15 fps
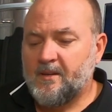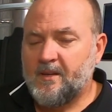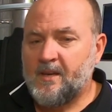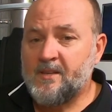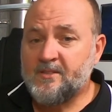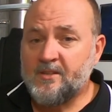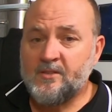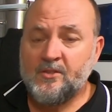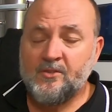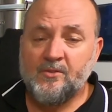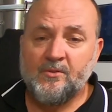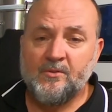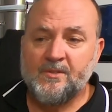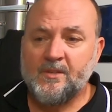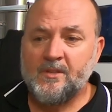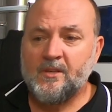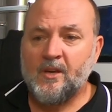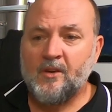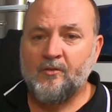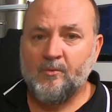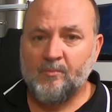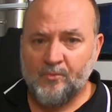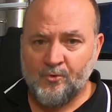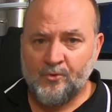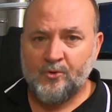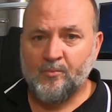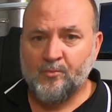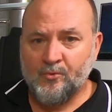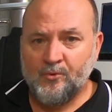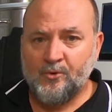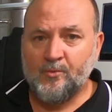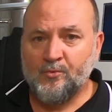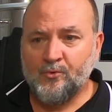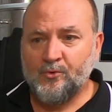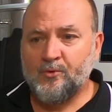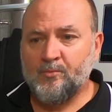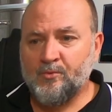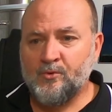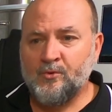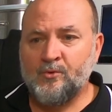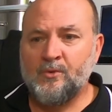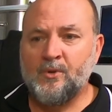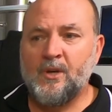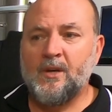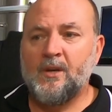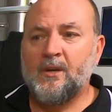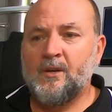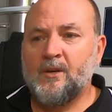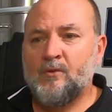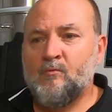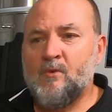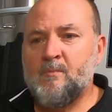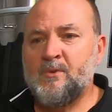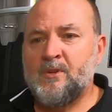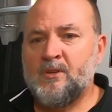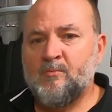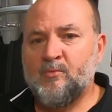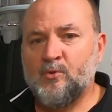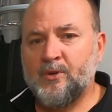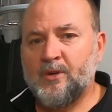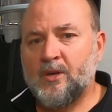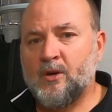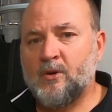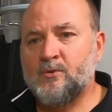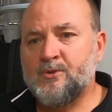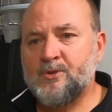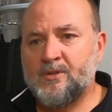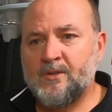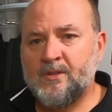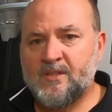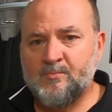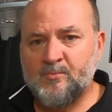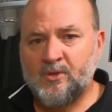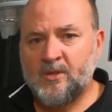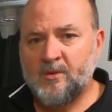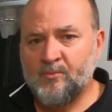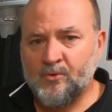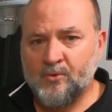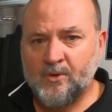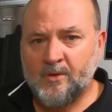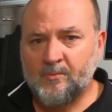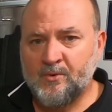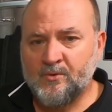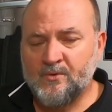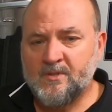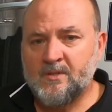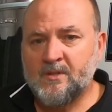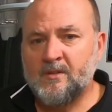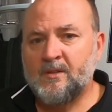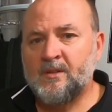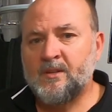And so you do. So you go from brew to brew to brew to brew. One minute you're brewing a Kolsch. The next minute you're brewing a pilsner. The